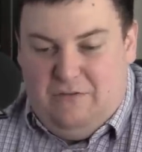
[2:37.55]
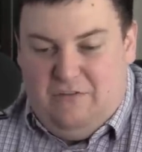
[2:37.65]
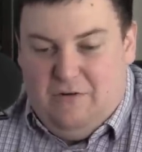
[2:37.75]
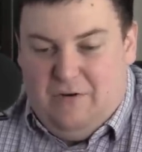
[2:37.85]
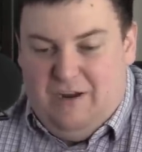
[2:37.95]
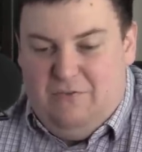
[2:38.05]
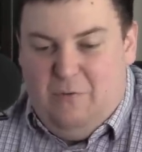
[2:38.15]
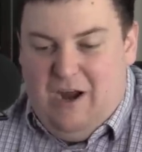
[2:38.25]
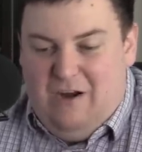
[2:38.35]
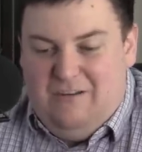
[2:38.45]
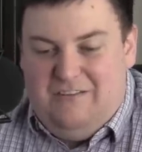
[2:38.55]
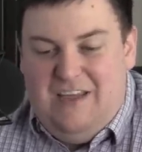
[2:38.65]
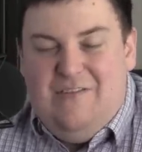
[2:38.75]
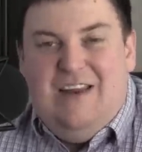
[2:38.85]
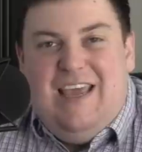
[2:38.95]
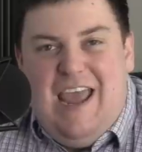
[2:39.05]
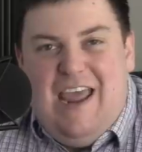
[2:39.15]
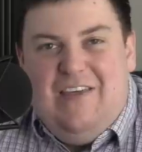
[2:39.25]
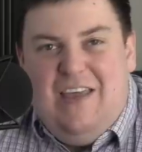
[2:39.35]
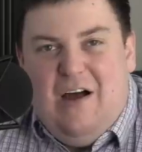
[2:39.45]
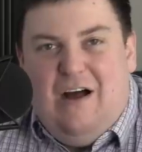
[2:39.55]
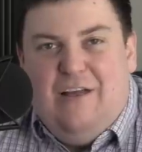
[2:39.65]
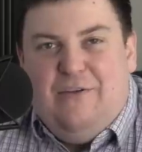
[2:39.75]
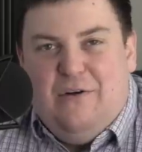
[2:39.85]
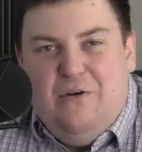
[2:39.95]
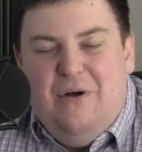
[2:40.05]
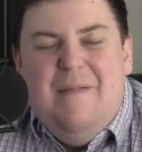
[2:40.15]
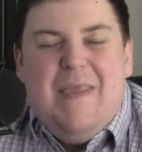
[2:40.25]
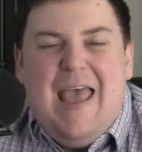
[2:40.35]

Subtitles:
stories where Stephen King, the author, who